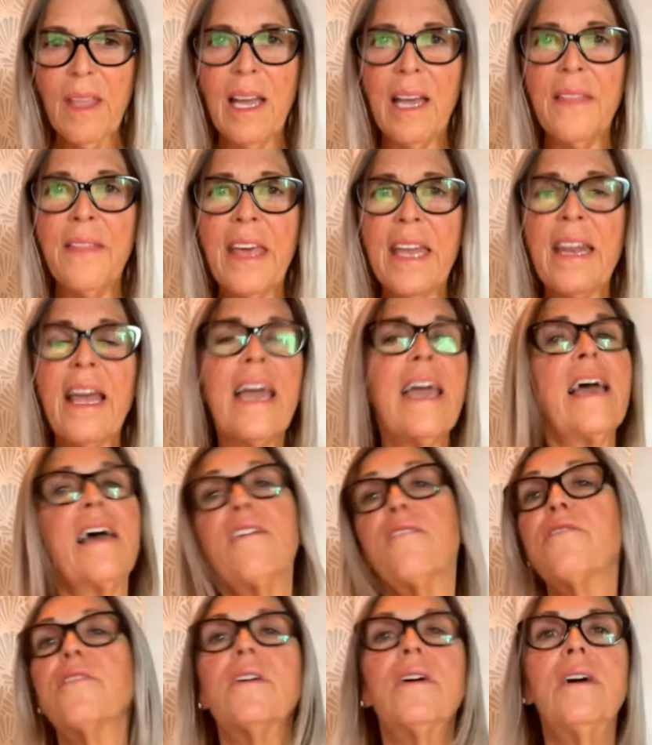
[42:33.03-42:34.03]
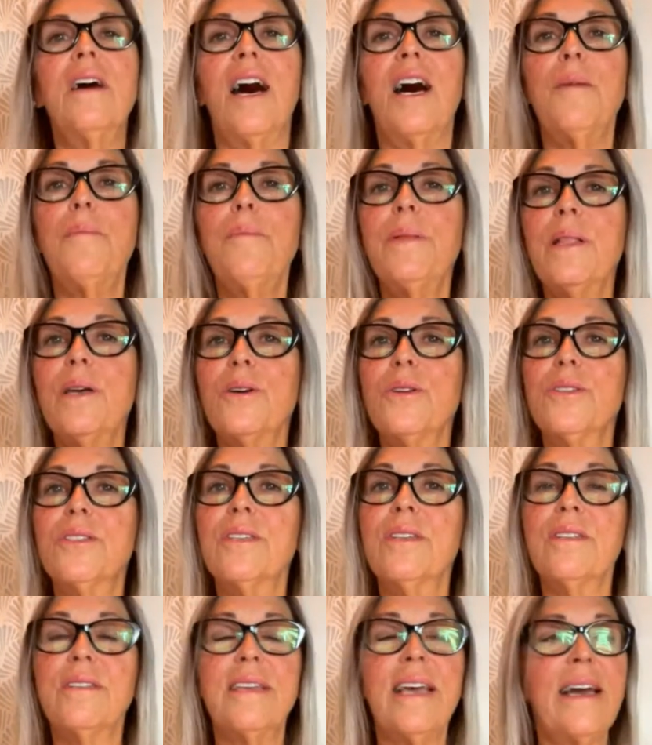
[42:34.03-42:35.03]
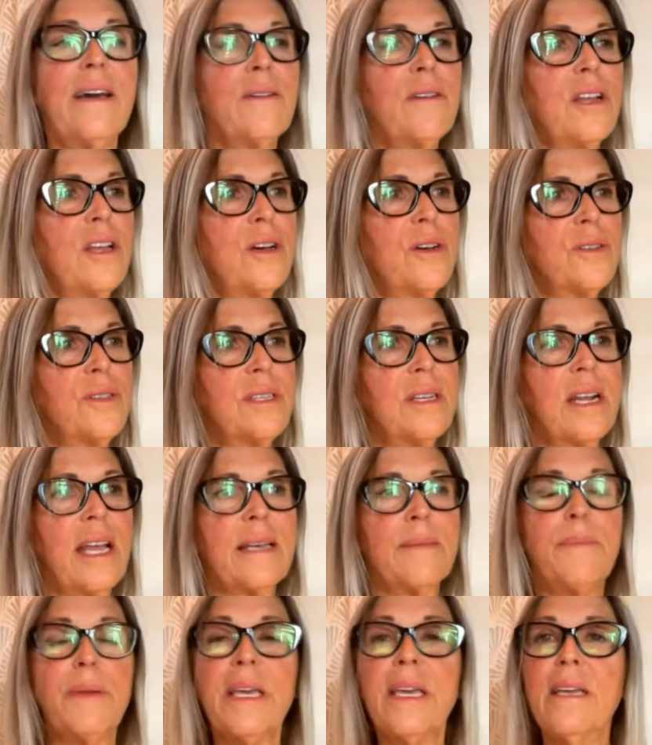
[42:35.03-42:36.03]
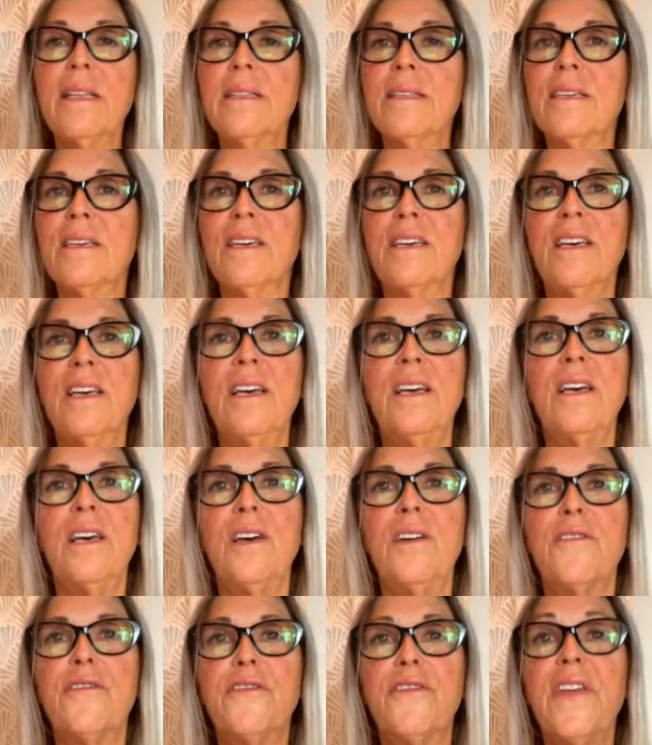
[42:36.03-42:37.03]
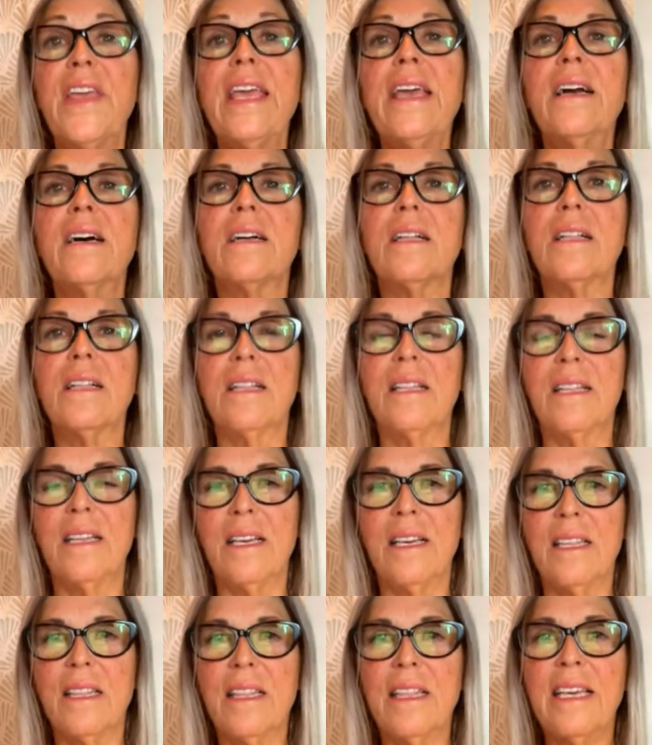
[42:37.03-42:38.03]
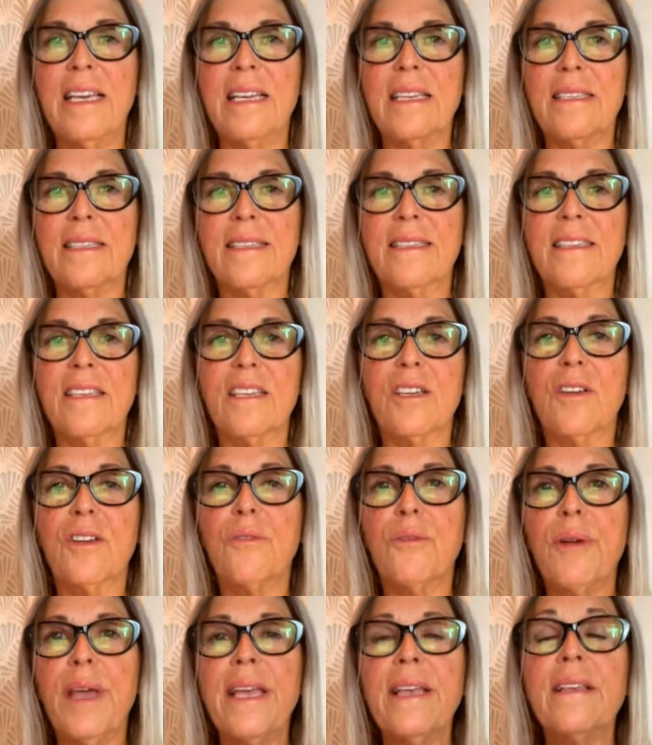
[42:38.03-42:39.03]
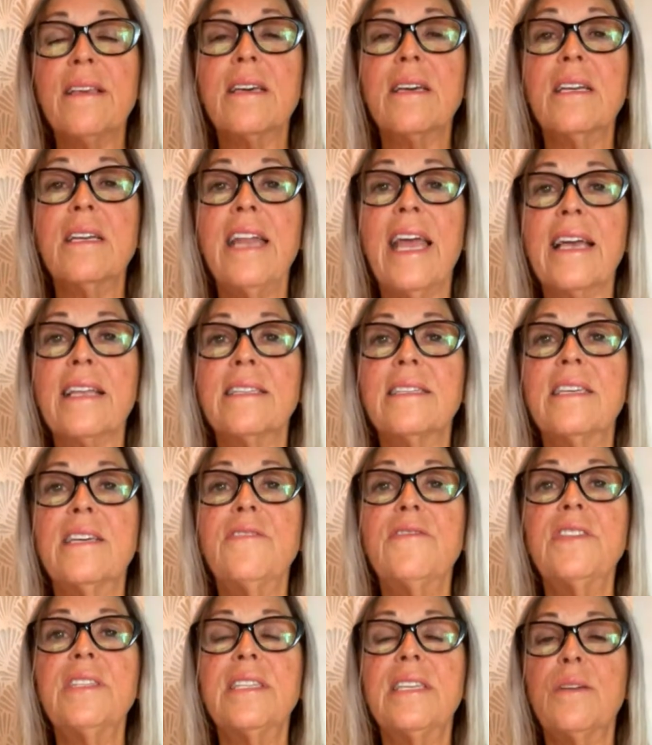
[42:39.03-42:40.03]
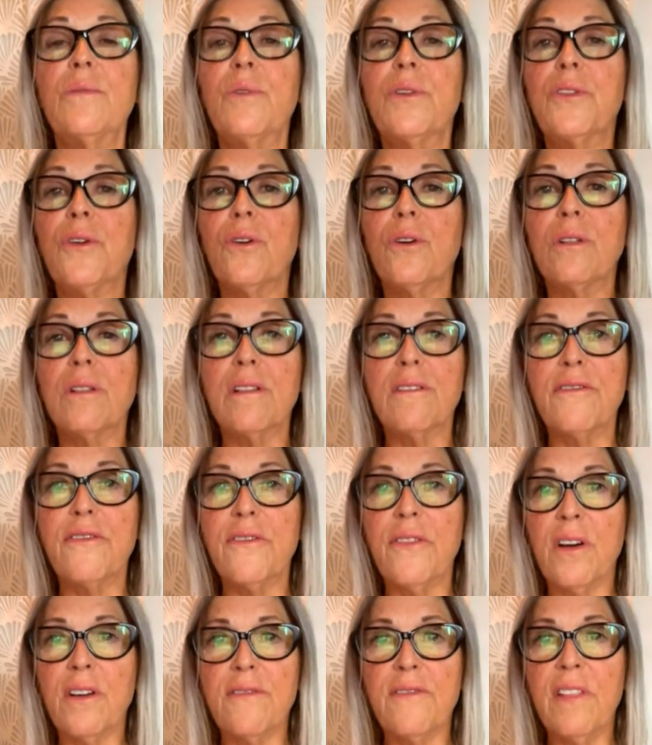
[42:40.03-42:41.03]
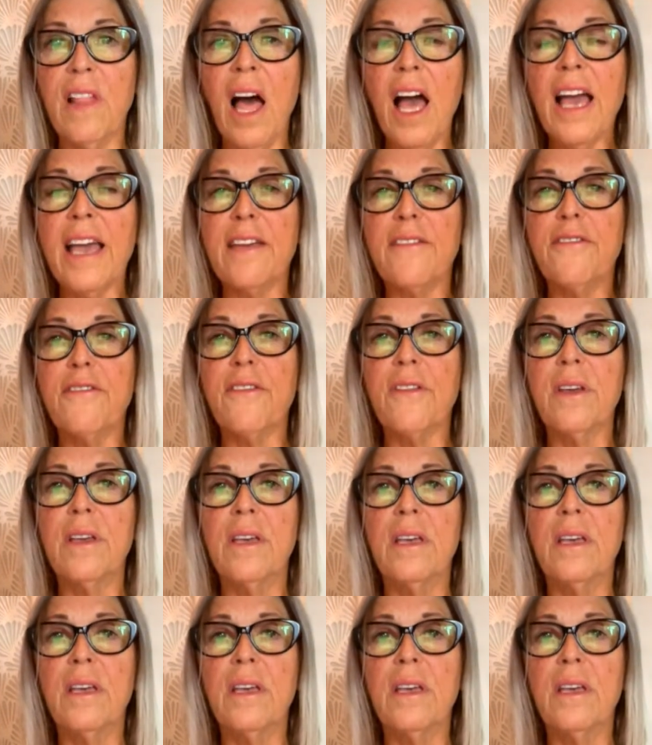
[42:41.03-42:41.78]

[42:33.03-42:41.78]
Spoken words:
And then I have uploads and downloads, and I begin to feel this great connectivity with all of life.